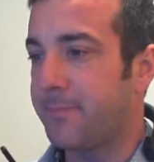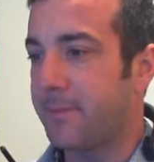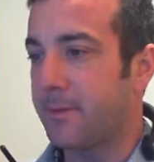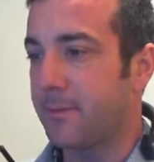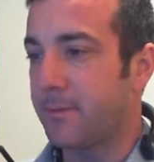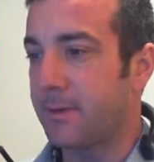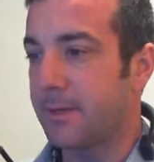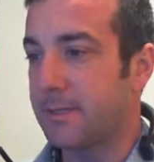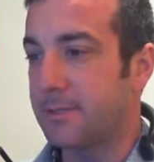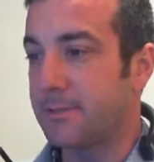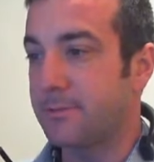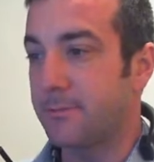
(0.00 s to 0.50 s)

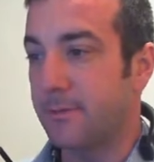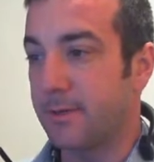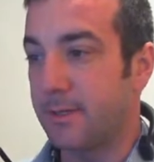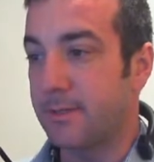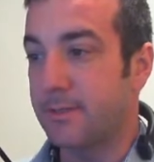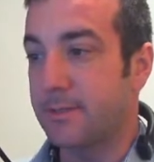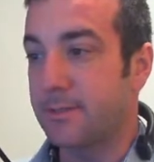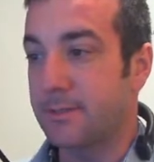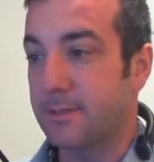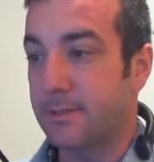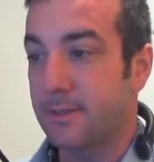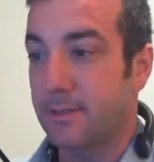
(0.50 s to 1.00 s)
which
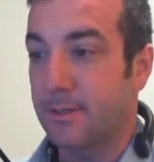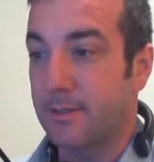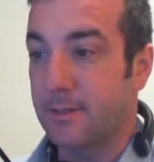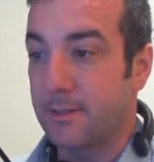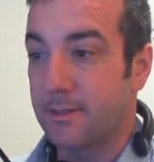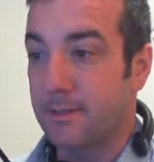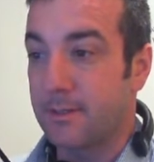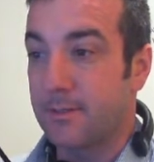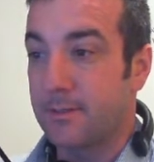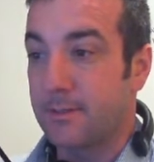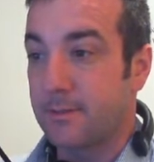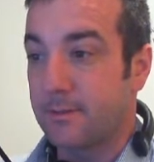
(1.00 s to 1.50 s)
was,
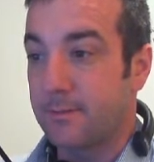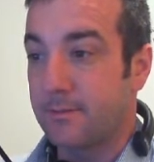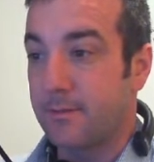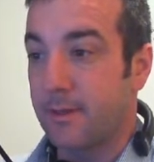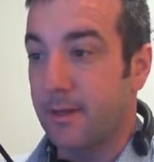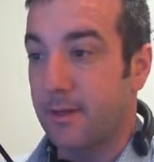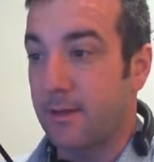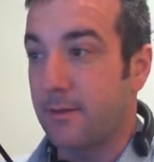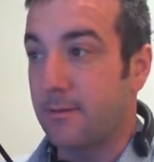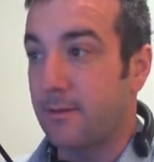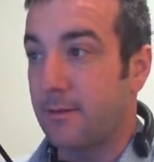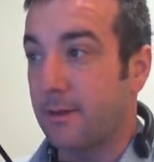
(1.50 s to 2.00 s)

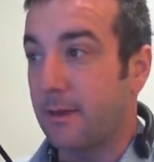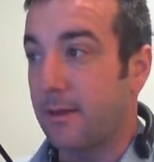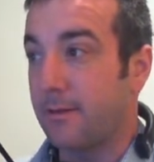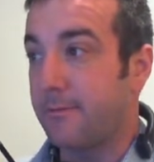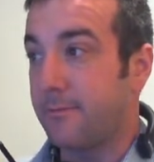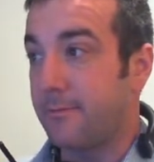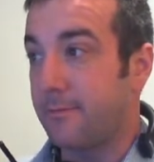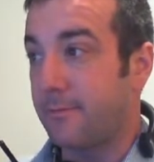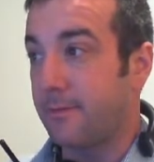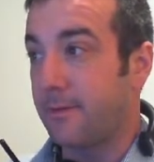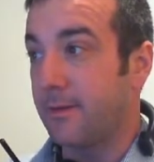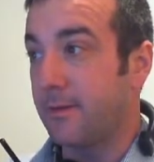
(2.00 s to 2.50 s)
I
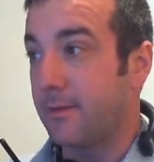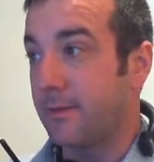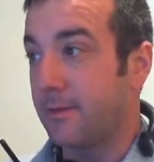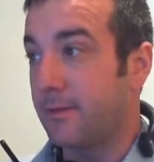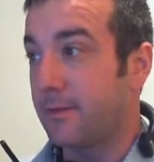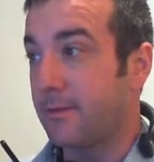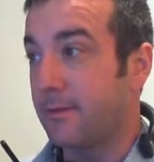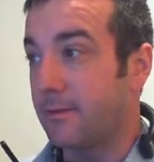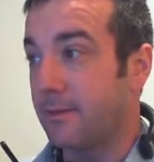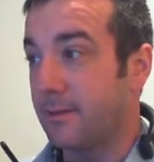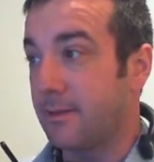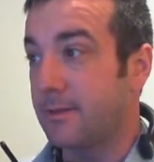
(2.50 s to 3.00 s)
feel
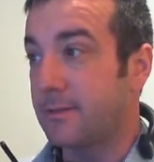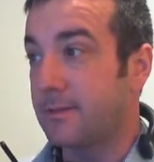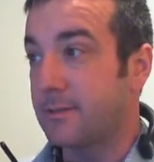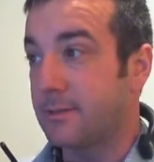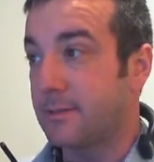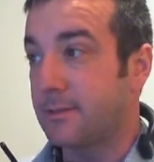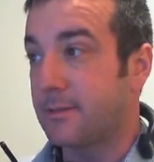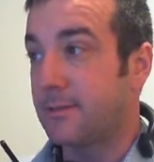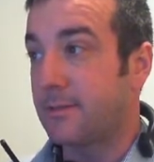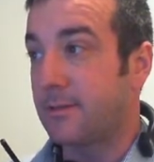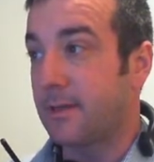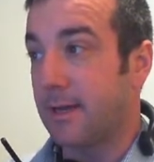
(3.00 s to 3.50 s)
that this
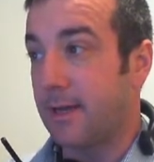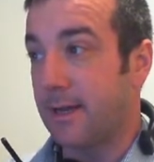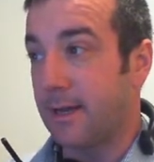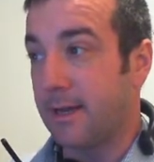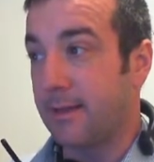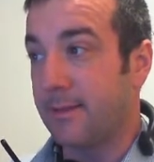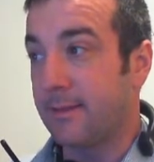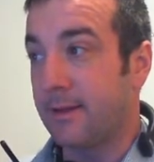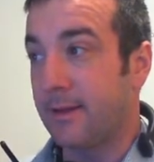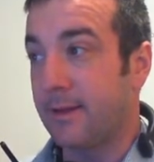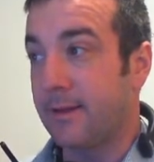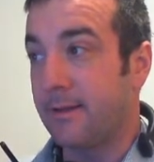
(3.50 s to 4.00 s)

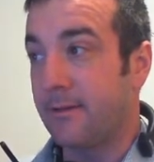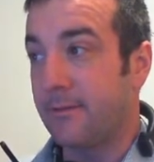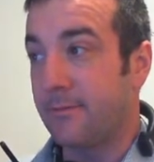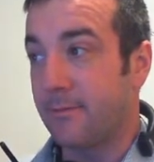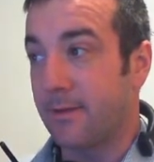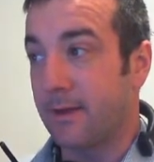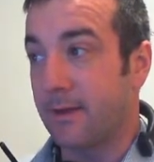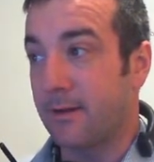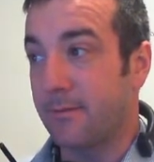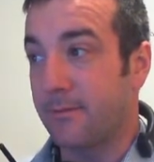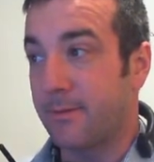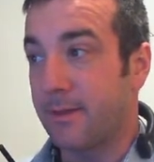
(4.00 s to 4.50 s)
online
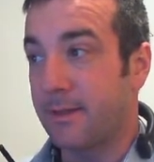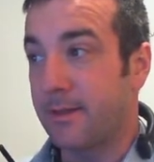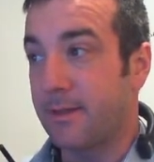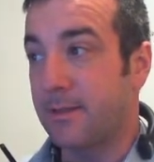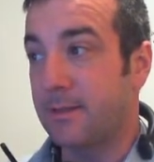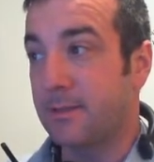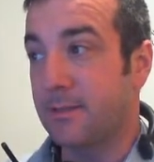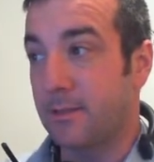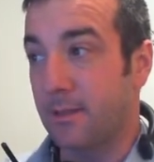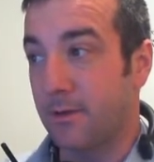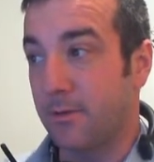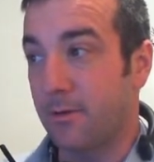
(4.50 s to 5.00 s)
environment has
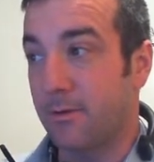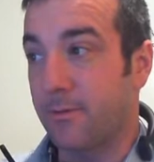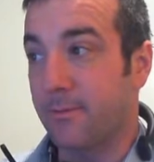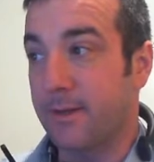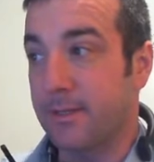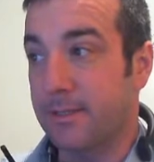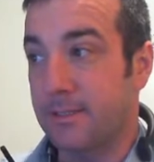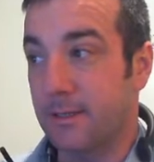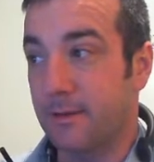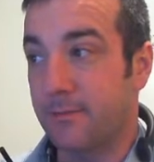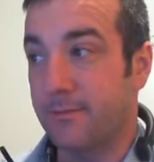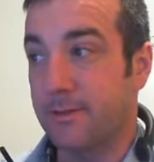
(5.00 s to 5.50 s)
lowered my
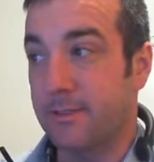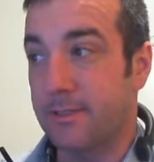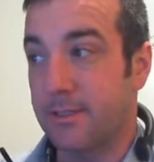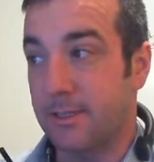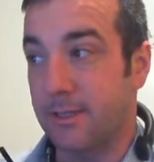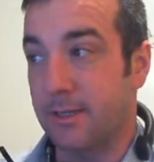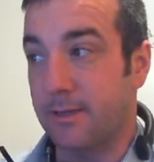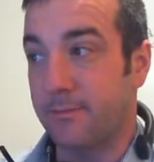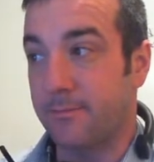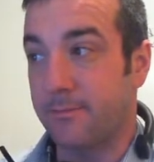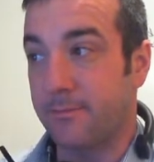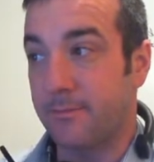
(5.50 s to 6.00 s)

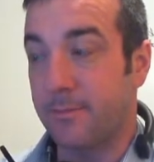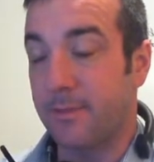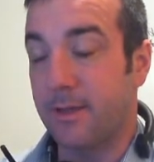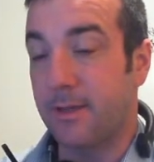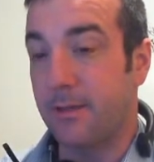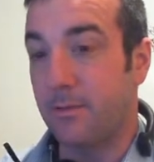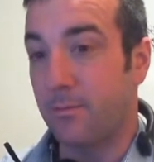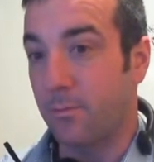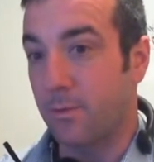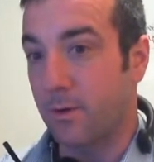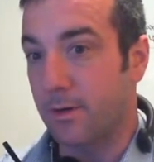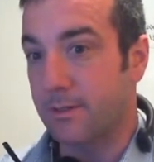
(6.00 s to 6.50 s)
self-esteem and
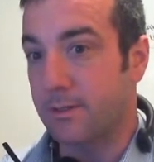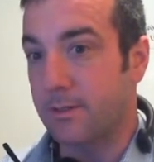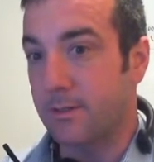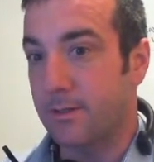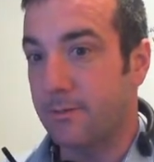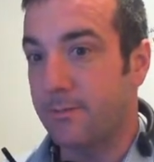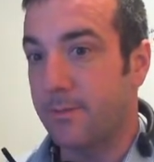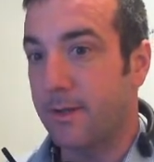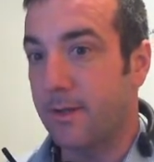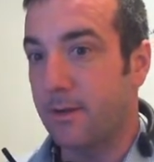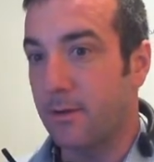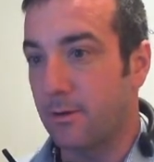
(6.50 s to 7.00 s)
worsened
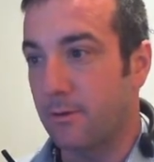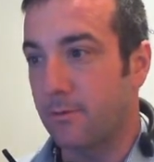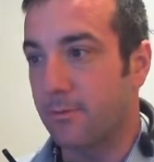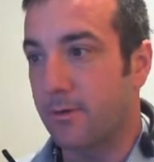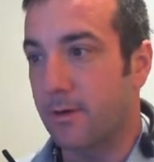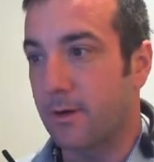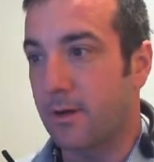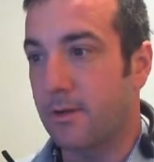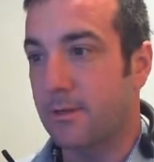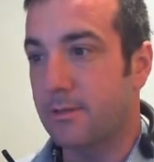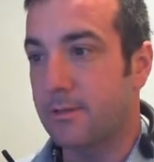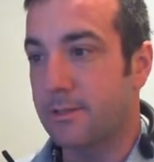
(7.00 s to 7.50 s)
my
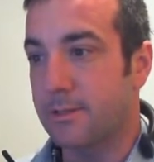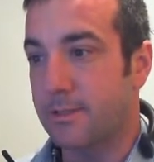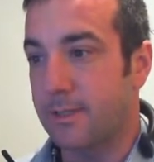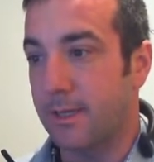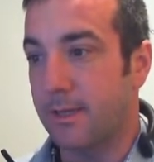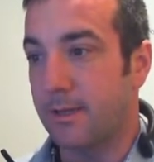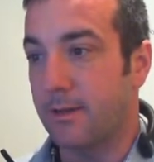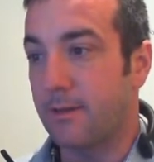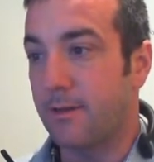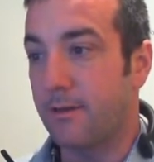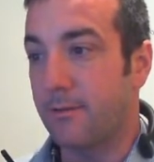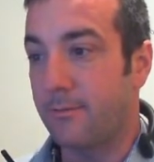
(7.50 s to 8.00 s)
overall
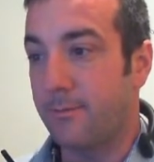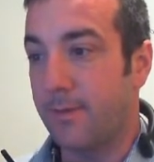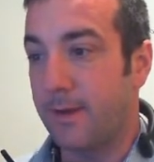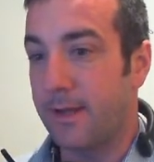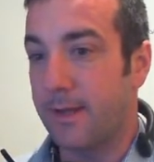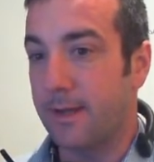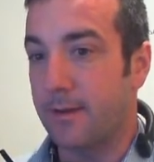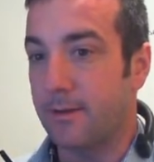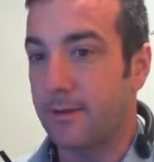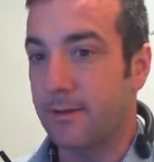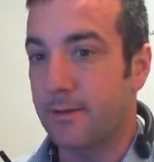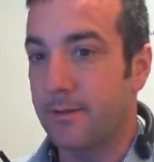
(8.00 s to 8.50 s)
state of mind.